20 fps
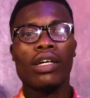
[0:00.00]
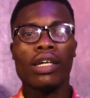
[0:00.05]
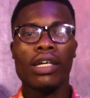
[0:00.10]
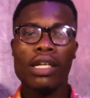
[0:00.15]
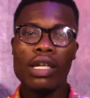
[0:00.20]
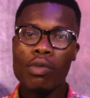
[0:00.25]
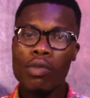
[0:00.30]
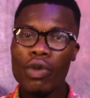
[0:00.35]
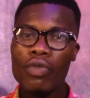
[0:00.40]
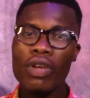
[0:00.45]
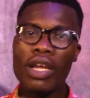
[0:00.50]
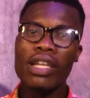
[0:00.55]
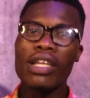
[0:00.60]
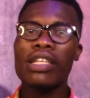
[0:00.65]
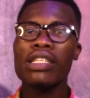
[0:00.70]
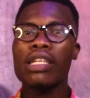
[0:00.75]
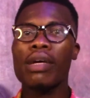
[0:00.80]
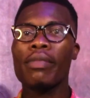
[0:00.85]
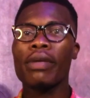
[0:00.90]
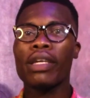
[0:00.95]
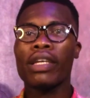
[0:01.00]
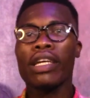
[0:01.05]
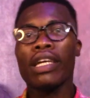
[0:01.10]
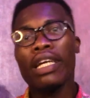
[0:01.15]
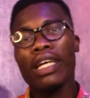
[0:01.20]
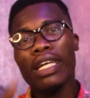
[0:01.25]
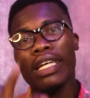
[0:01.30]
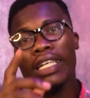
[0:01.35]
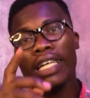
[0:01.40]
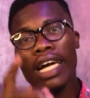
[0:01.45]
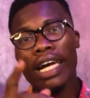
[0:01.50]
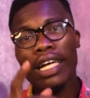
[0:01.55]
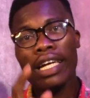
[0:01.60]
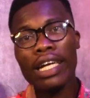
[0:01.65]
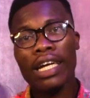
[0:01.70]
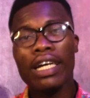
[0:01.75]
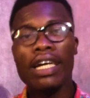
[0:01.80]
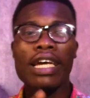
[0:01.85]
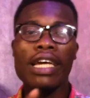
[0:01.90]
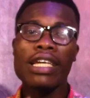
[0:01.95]
na mwakwe jane jame
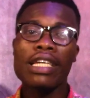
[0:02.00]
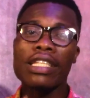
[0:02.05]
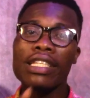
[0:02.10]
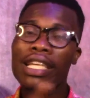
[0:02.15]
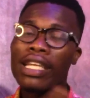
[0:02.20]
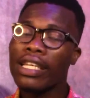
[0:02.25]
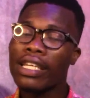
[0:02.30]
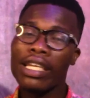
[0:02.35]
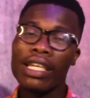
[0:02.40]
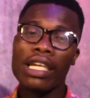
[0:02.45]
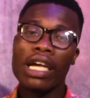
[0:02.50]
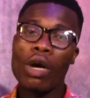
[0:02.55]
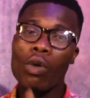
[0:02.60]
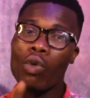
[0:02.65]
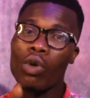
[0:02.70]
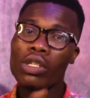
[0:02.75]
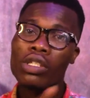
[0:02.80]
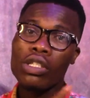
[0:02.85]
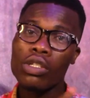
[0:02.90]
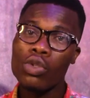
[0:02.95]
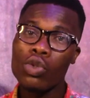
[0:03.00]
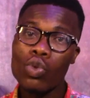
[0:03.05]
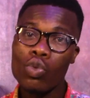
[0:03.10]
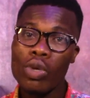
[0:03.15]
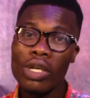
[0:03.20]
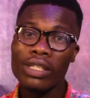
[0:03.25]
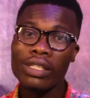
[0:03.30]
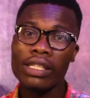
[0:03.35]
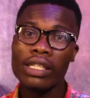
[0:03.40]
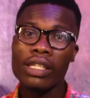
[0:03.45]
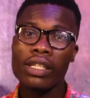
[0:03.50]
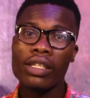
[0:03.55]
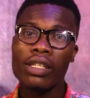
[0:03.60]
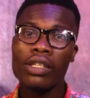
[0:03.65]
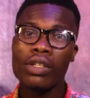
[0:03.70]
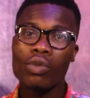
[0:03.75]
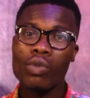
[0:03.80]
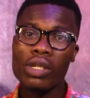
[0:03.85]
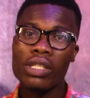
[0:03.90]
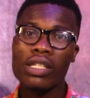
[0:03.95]
Ghana then awards in USA
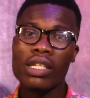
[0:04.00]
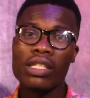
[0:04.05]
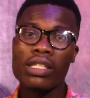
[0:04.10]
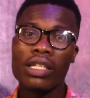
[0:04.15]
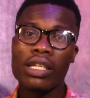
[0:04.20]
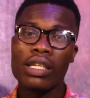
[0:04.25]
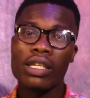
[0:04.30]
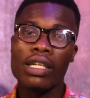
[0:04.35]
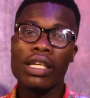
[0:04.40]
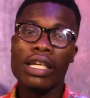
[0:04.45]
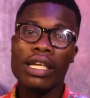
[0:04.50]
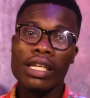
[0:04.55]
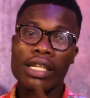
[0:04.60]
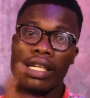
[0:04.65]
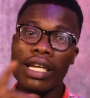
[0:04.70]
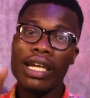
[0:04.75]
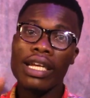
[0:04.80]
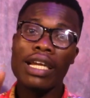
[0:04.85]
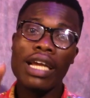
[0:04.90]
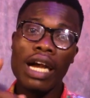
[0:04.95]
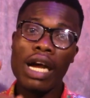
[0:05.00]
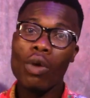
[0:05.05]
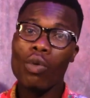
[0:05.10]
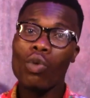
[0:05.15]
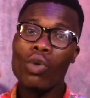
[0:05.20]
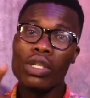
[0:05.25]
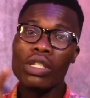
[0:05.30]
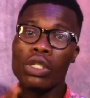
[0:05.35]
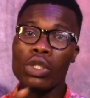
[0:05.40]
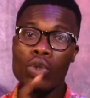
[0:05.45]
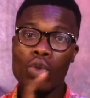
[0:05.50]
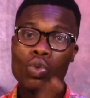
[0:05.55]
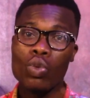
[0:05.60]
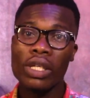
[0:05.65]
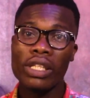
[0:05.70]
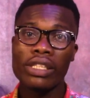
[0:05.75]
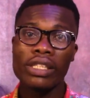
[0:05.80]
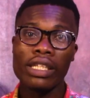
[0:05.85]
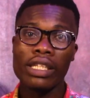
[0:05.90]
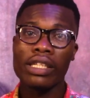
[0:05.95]
what I say Ghana award in
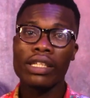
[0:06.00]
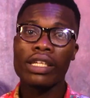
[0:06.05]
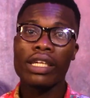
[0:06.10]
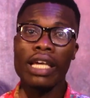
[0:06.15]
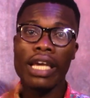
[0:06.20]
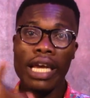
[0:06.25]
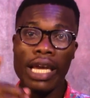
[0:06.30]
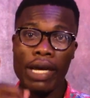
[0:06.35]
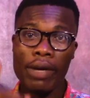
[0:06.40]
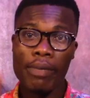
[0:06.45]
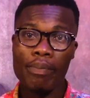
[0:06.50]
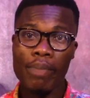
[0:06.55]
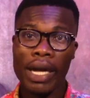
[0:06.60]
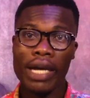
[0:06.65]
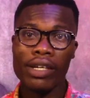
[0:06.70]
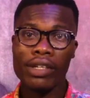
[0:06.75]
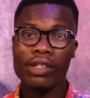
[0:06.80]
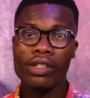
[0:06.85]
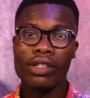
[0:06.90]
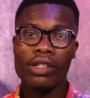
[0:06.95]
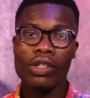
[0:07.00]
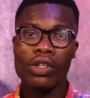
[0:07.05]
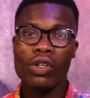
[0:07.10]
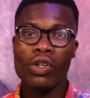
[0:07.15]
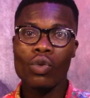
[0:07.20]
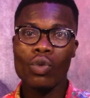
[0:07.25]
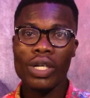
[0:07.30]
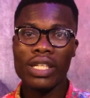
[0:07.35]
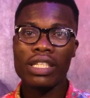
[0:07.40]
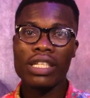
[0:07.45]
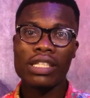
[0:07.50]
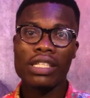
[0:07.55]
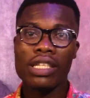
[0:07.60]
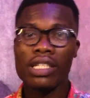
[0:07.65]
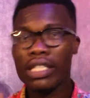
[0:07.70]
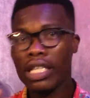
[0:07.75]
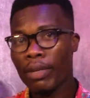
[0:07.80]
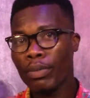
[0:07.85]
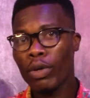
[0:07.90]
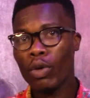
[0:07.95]
USA eba what I say
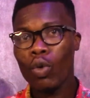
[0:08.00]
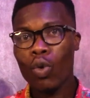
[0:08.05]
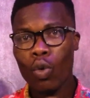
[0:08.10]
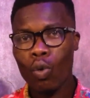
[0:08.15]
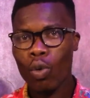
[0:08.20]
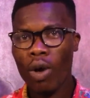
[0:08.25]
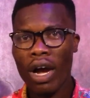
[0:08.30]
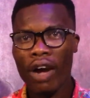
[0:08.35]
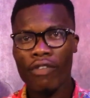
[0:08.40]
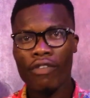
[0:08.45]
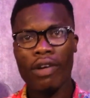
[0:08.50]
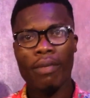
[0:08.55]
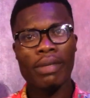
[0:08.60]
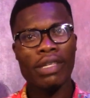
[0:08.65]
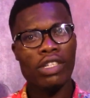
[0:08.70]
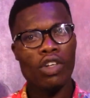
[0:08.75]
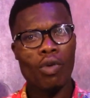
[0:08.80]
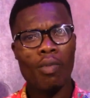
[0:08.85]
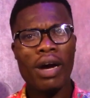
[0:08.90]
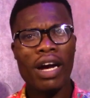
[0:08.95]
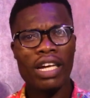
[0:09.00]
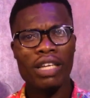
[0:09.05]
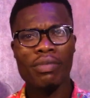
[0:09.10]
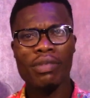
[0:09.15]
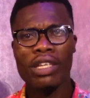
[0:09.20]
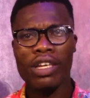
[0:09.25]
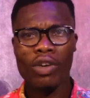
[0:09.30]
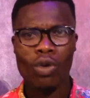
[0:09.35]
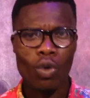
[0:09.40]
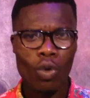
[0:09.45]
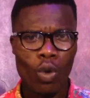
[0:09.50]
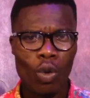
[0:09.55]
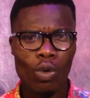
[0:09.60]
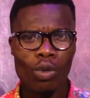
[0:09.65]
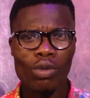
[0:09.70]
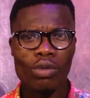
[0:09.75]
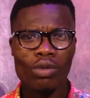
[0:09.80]
same oh kwa famisha obagi ni yonko